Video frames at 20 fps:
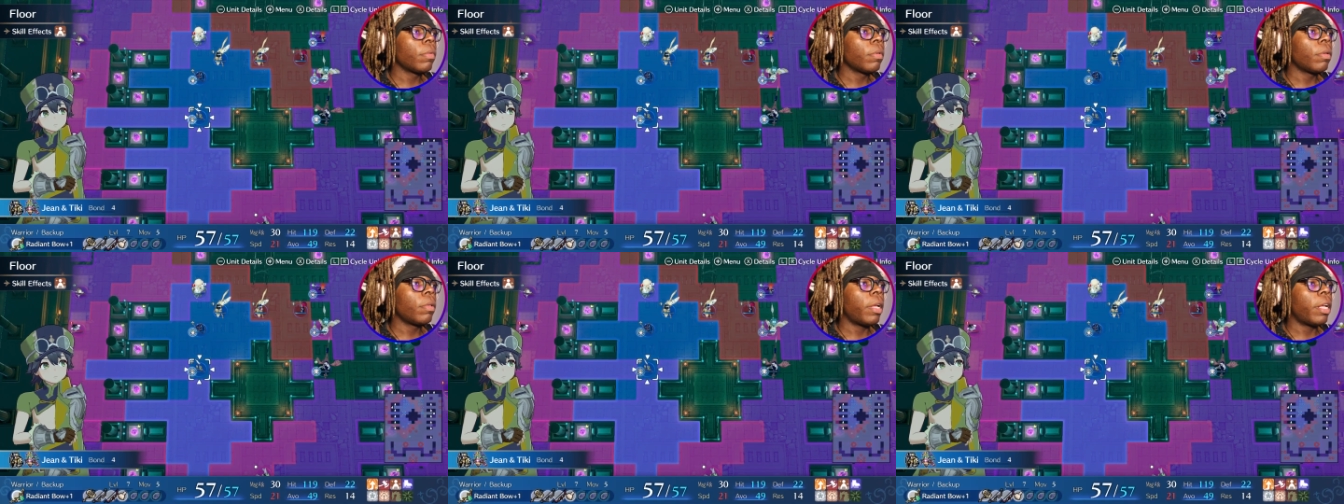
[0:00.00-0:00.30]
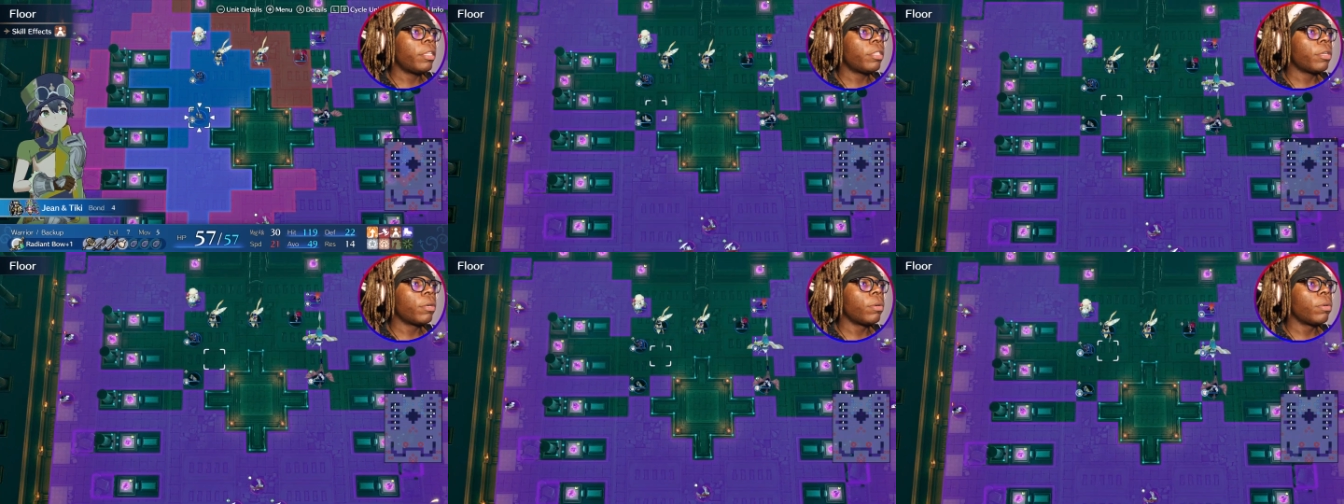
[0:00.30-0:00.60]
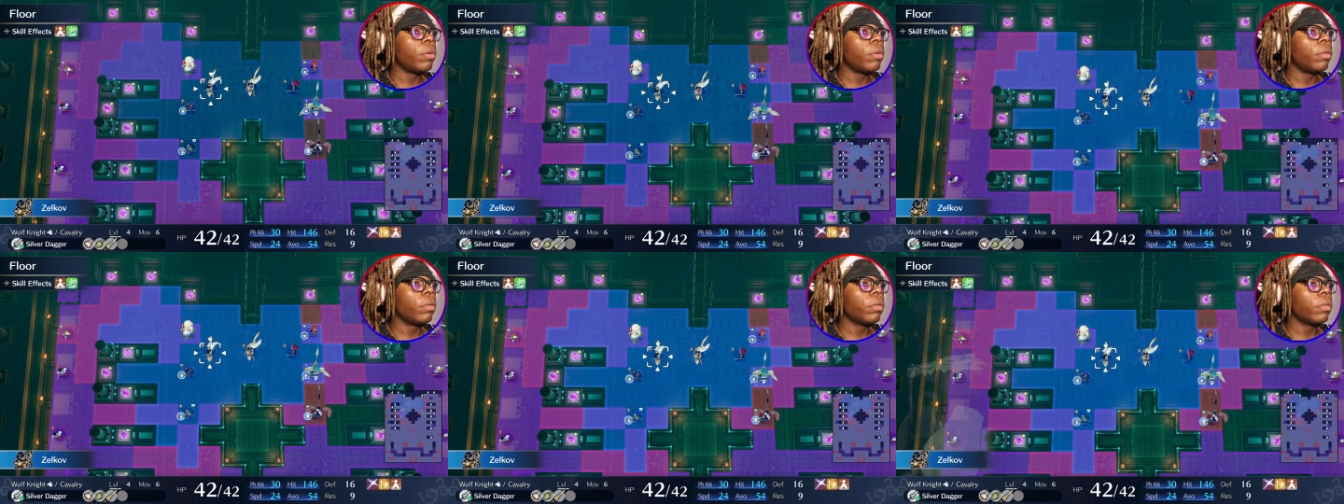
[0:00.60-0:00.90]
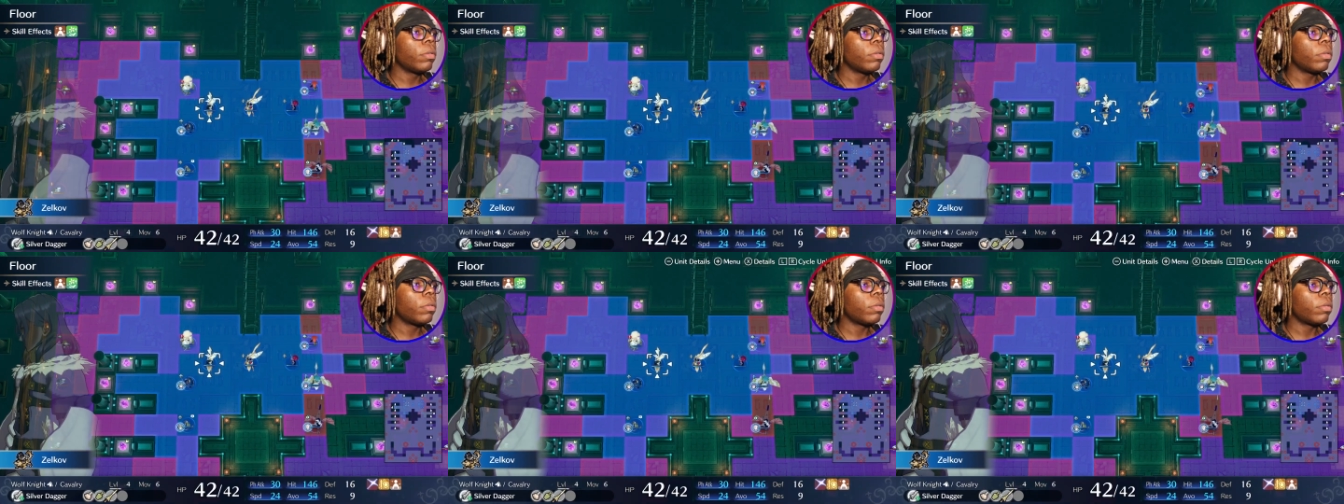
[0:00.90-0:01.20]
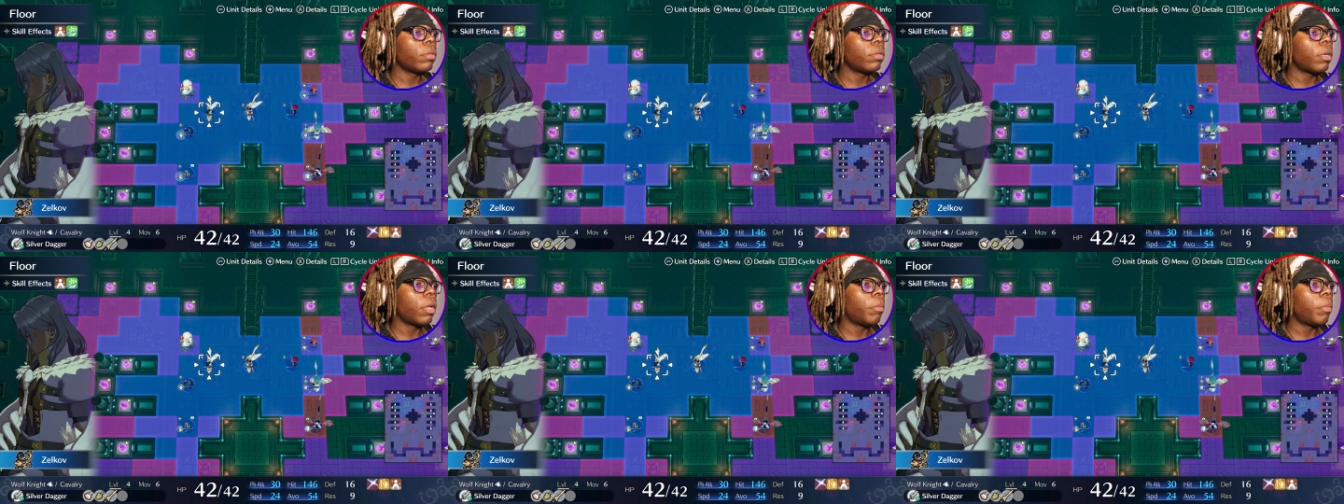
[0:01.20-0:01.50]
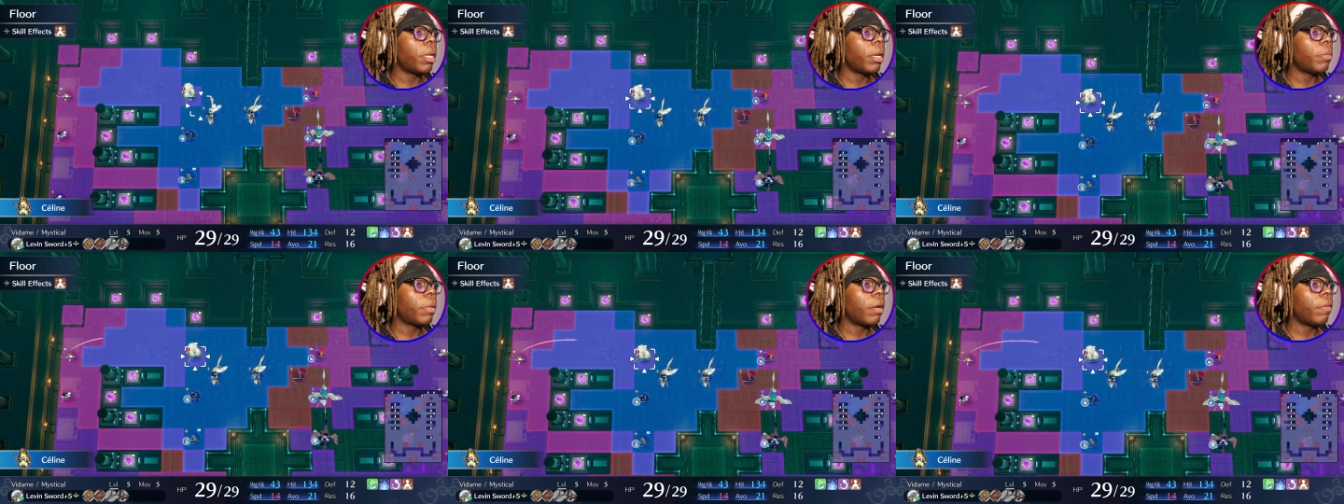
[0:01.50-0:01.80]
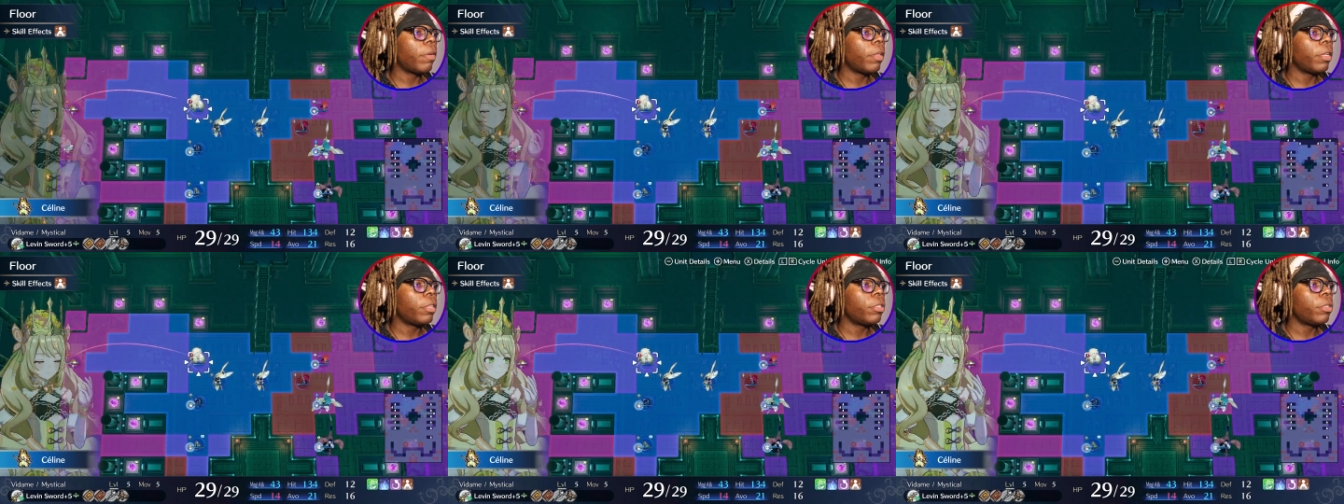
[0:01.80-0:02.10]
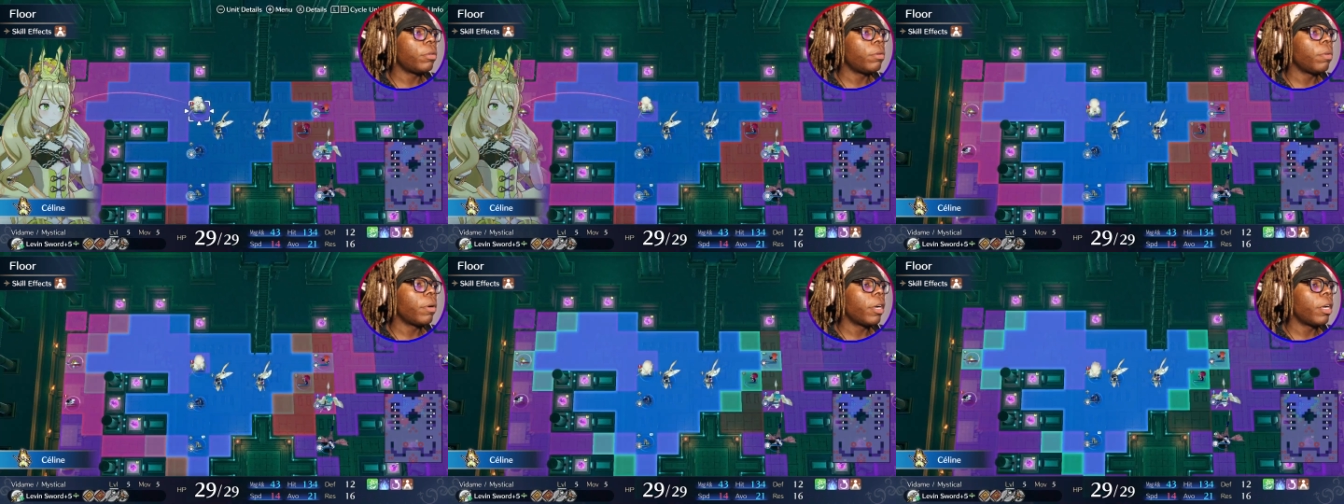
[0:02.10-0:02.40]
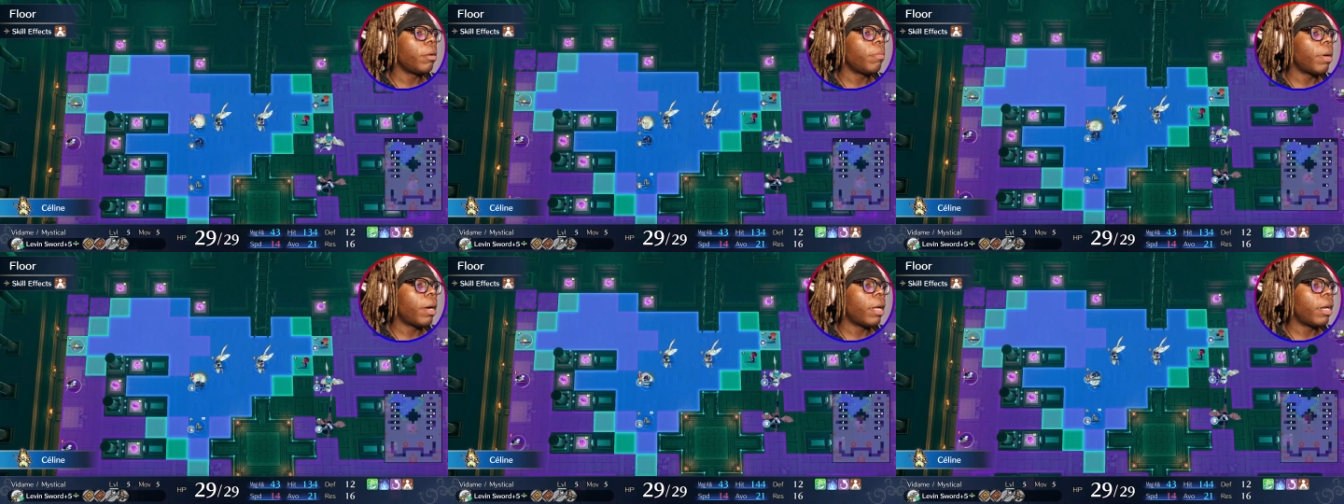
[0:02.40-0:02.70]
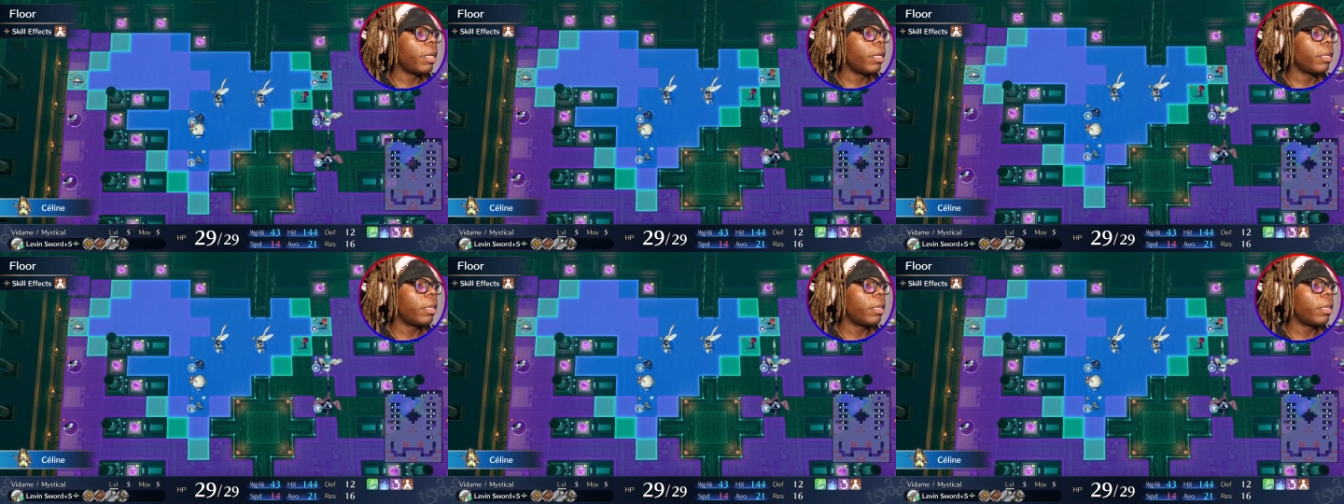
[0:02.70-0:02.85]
That's cool. I mean, I'm not really too worried Power about it.